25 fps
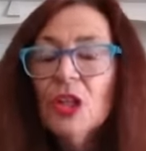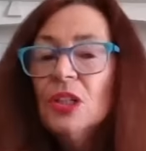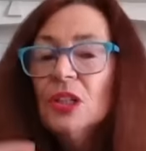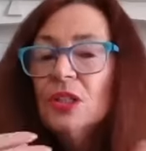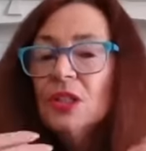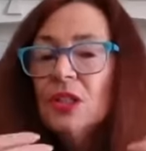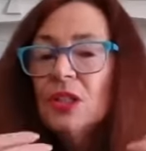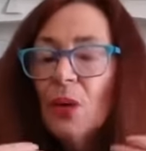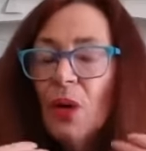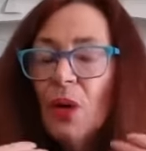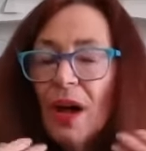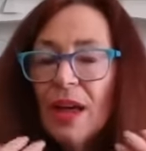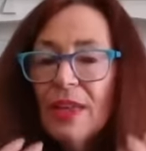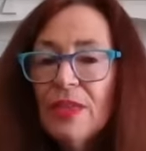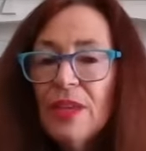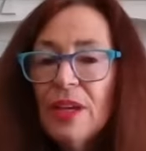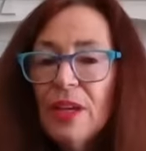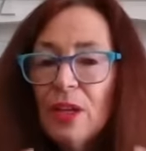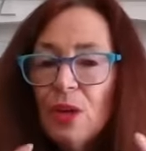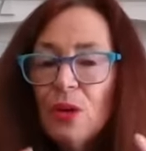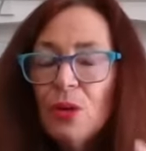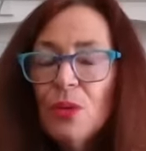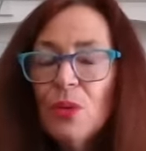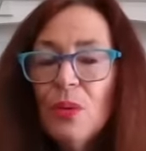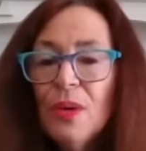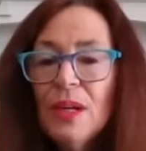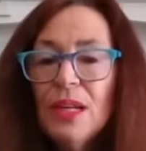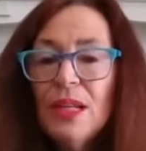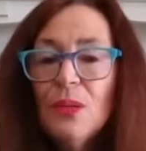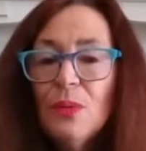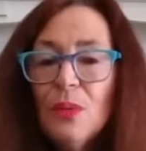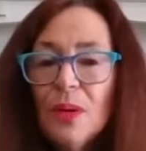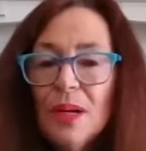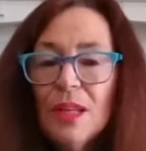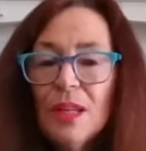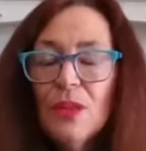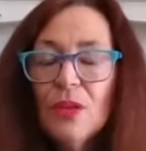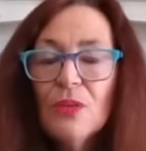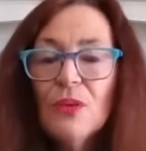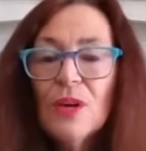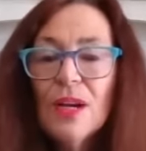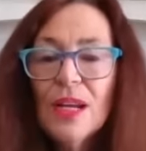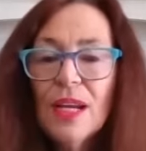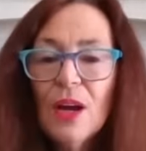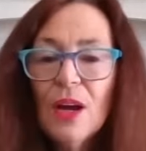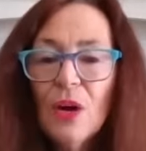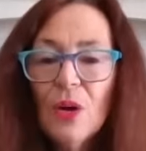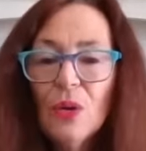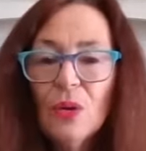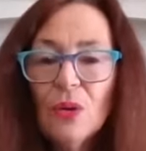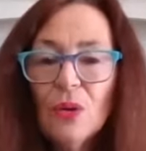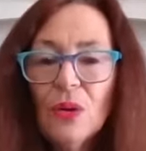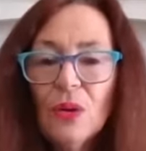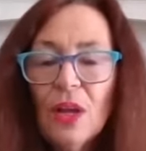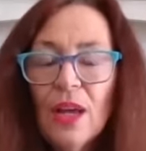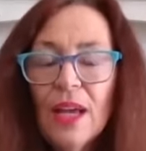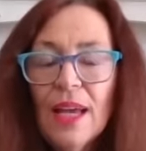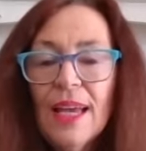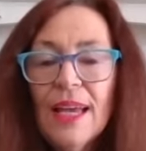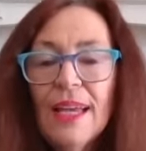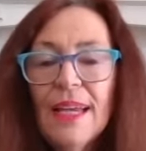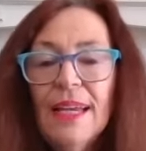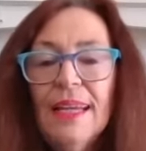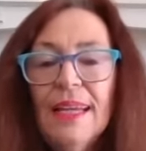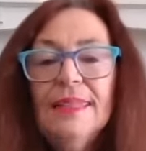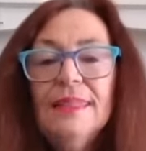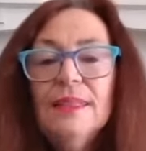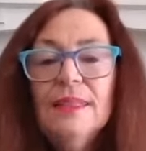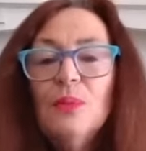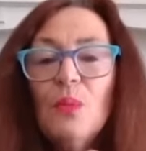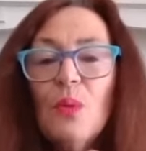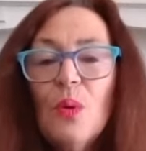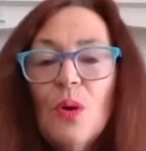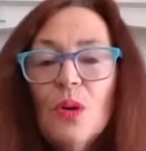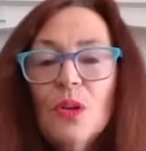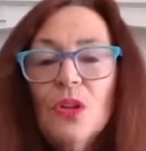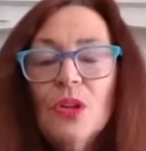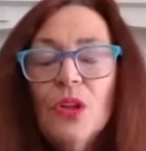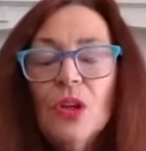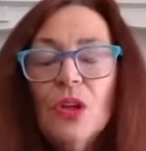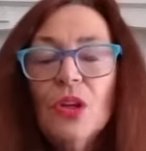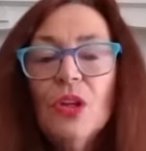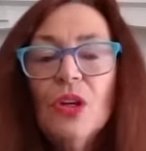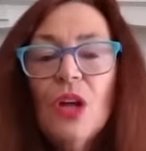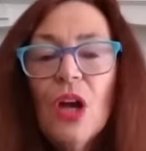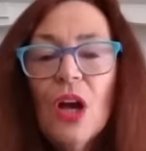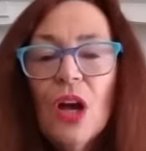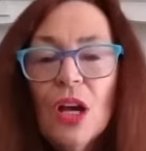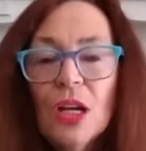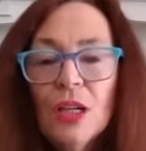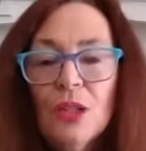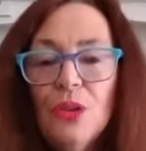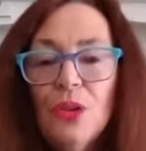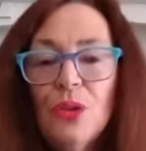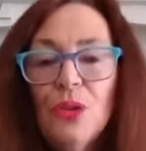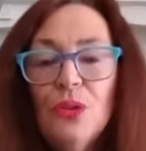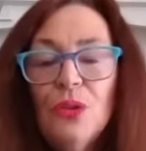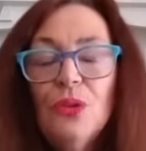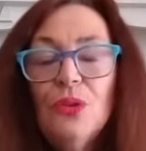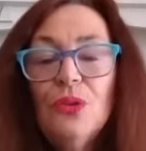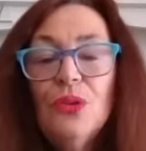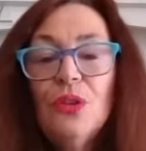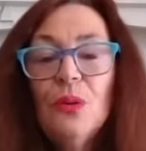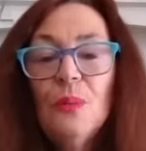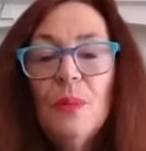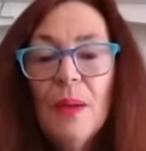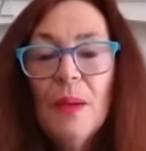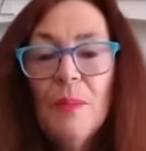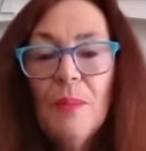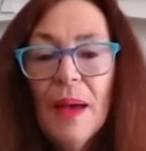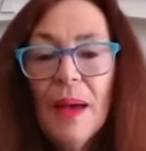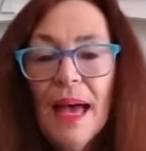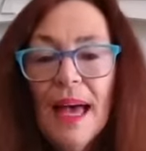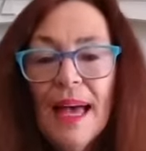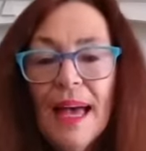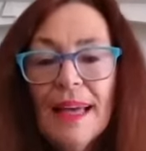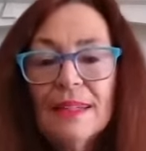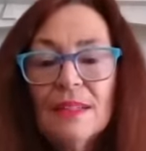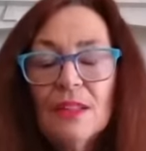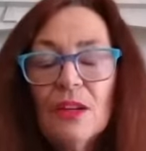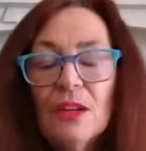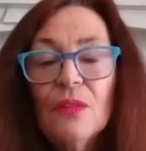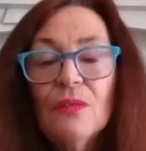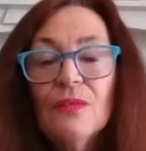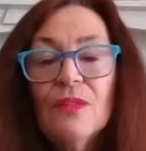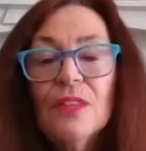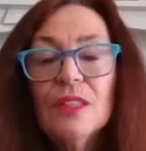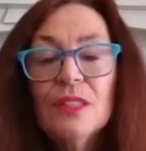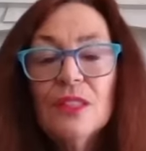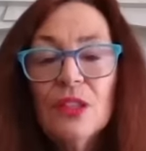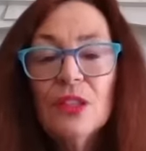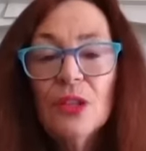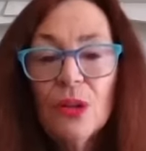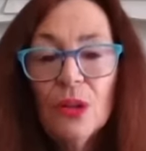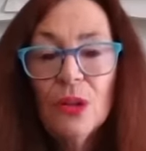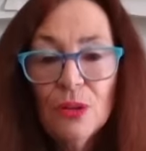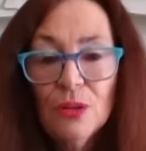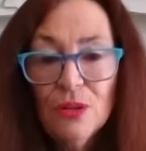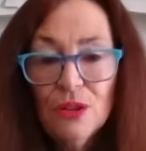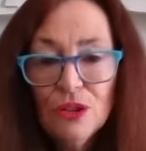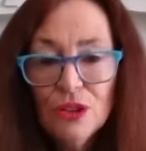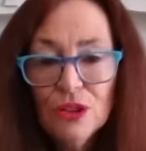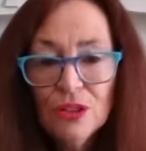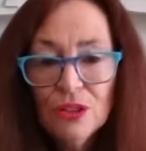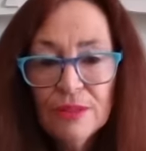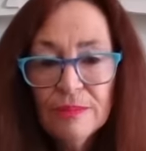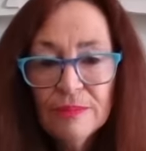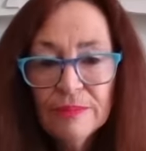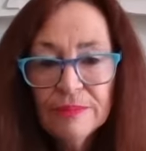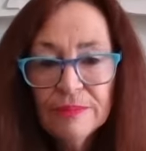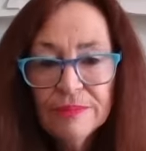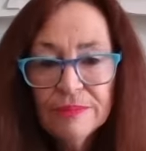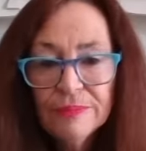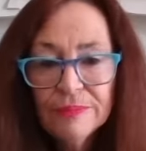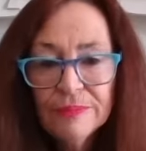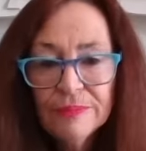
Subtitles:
So I think your 2023 goal is, what can I do to be part of the solution?